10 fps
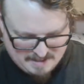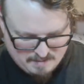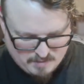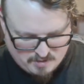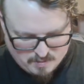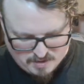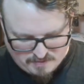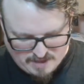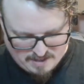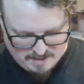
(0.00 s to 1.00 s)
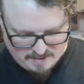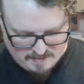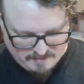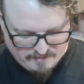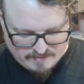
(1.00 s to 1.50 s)
much more threatening.
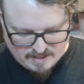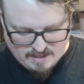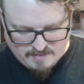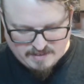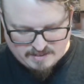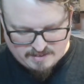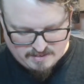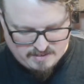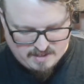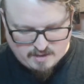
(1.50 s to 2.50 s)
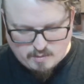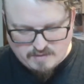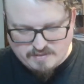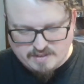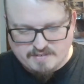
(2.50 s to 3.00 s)
And this is the
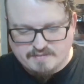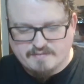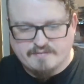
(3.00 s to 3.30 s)
equivalent.